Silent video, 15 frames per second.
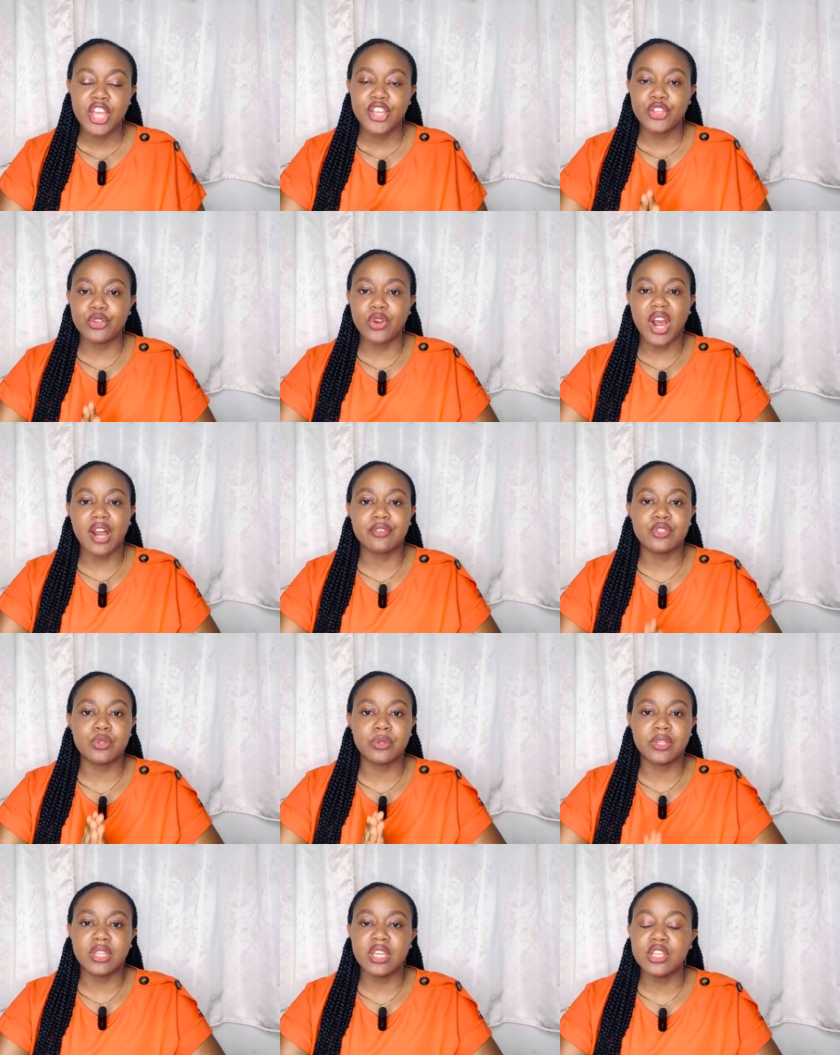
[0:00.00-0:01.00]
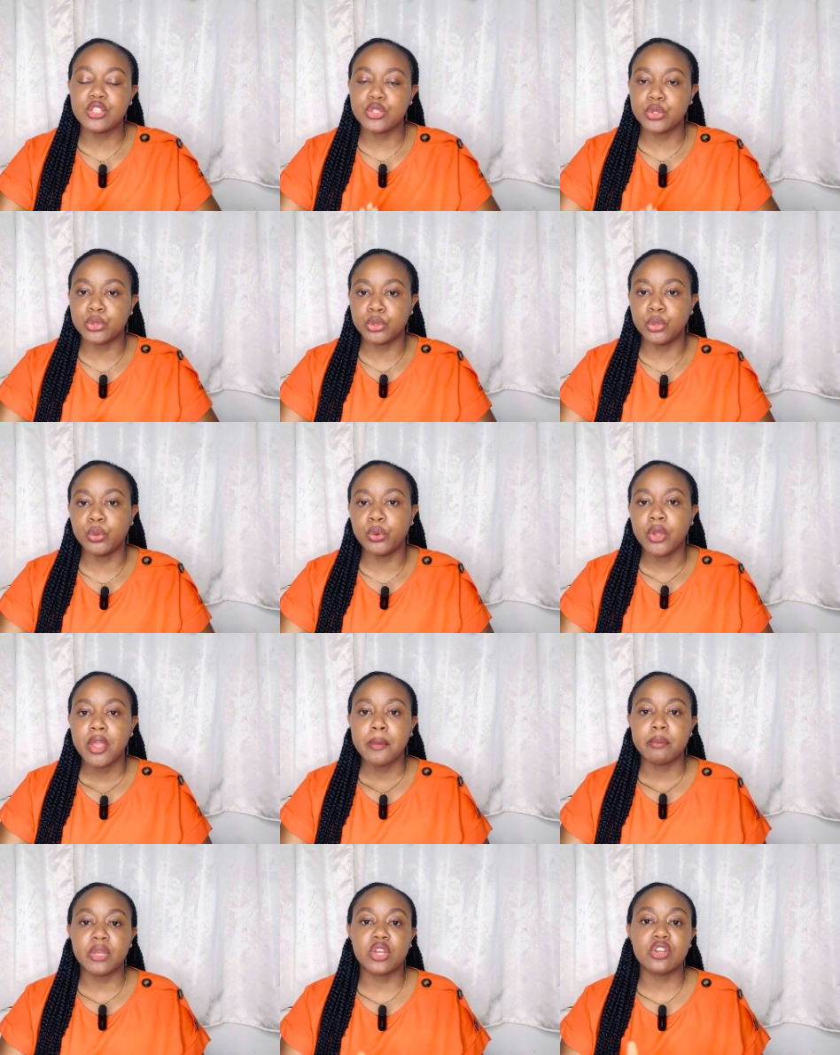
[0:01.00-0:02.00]
You have to think to know,
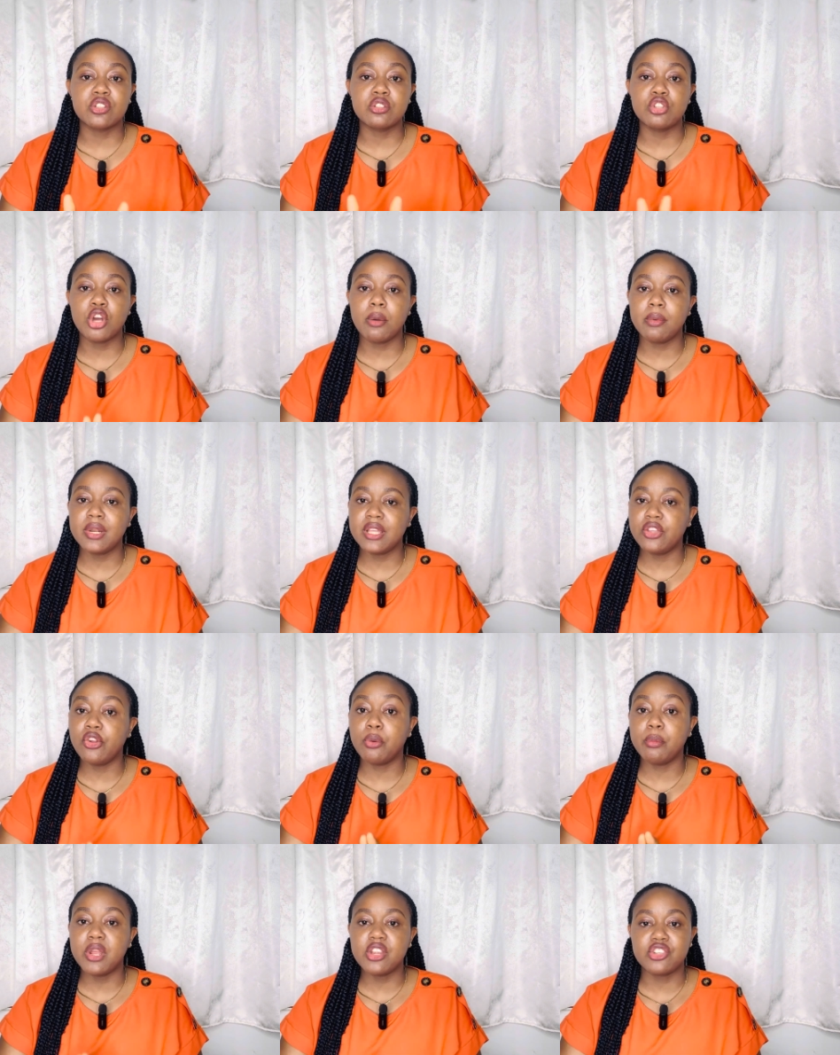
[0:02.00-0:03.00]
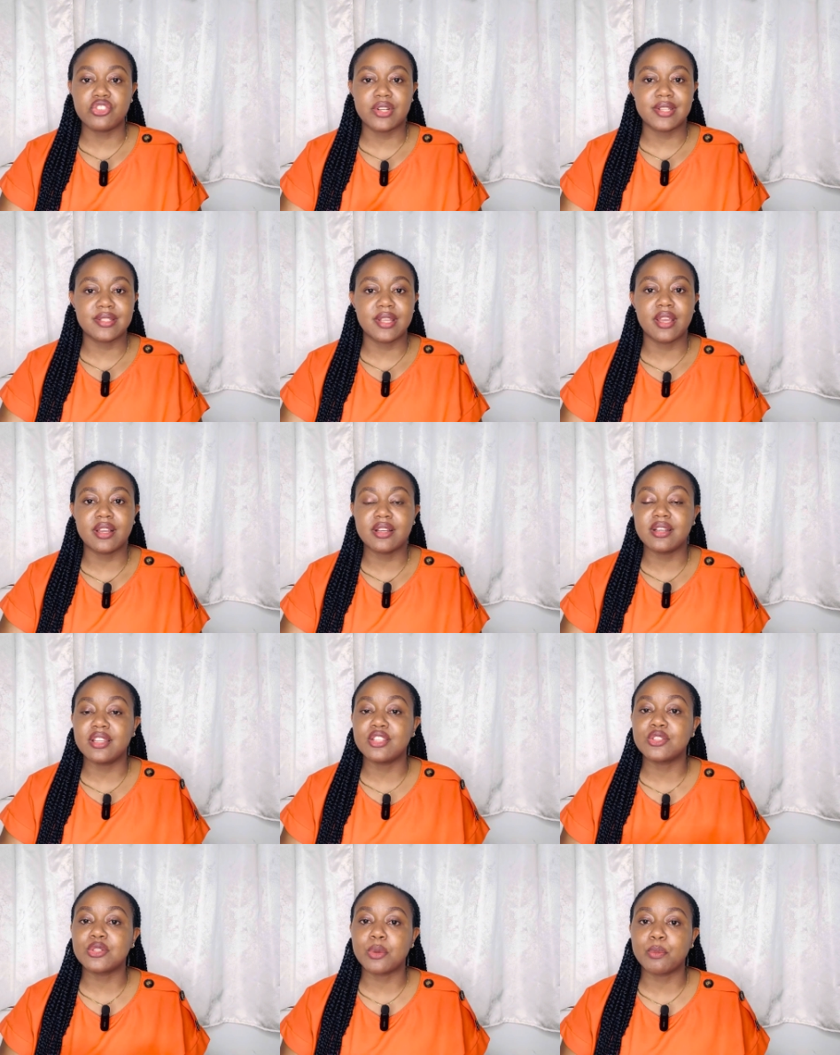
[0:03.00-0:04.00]
because normally your menstrual cycle
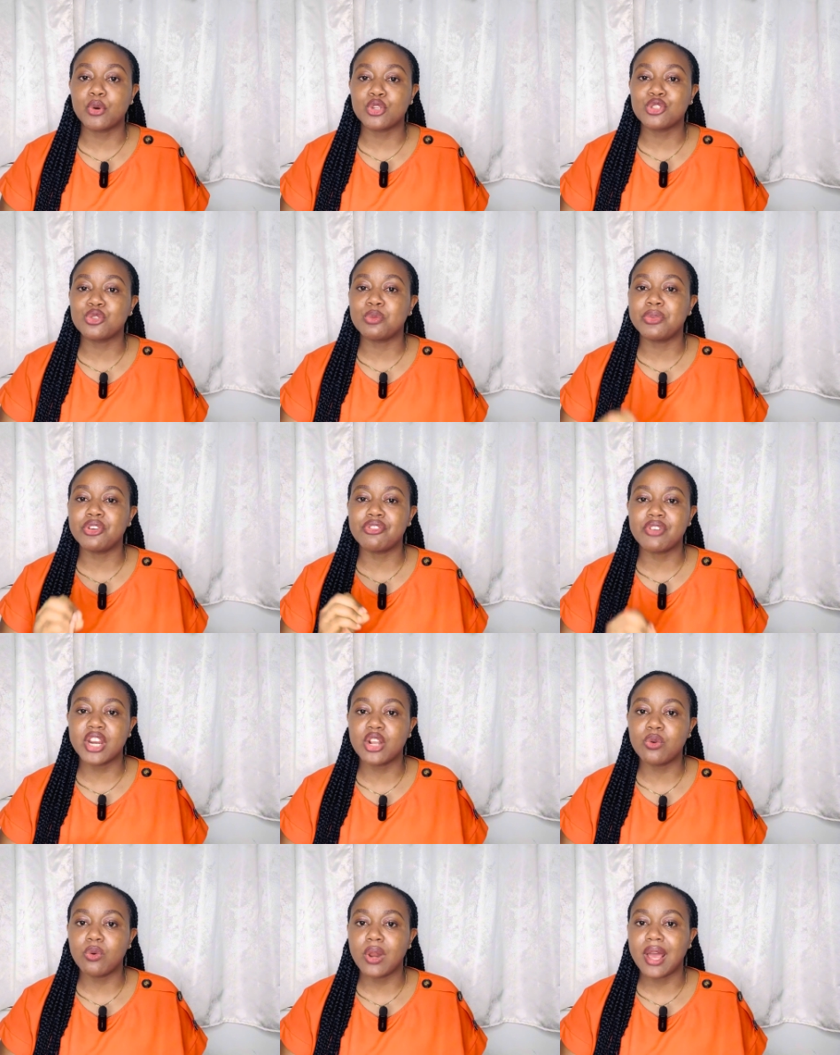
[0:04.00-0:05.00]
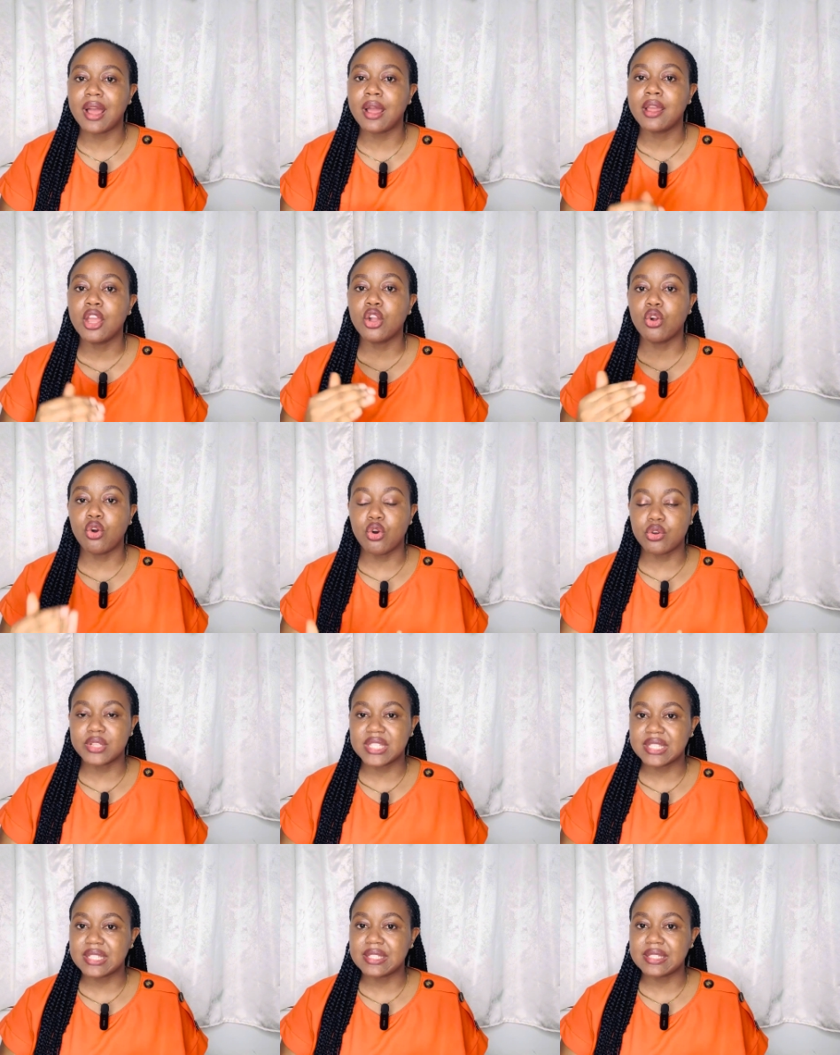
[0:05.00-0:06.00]
is supposed to be regular,
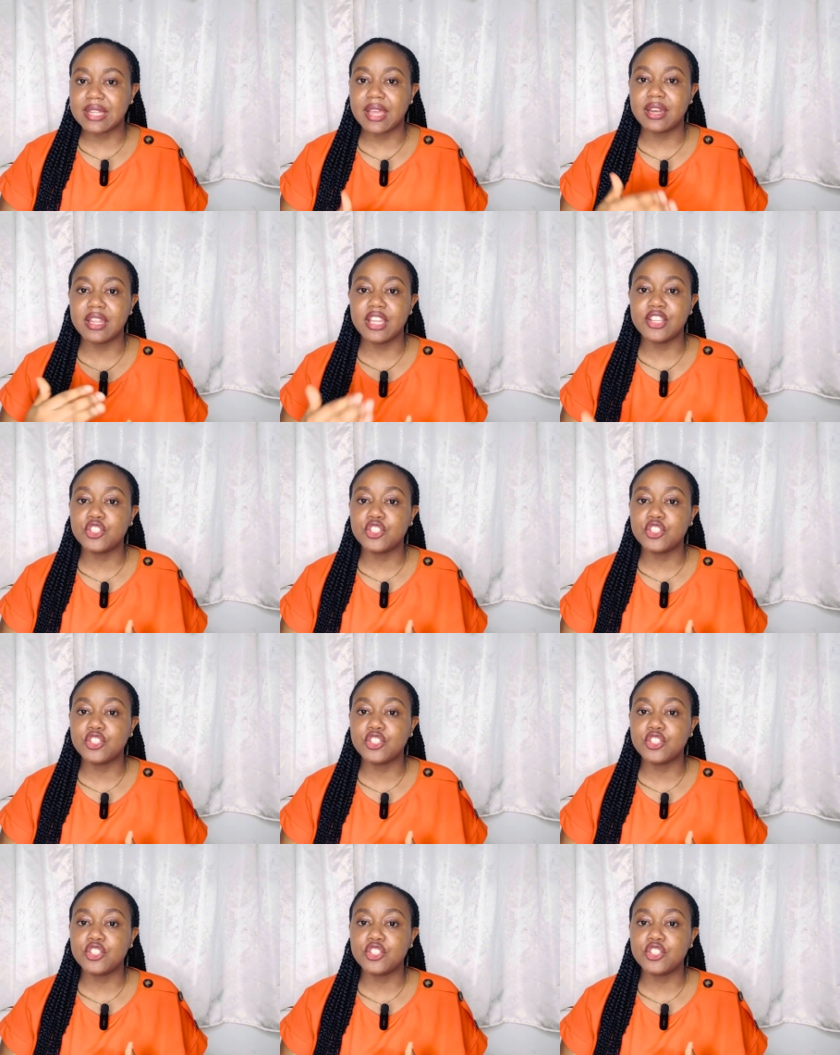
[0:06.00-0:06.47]
consistent.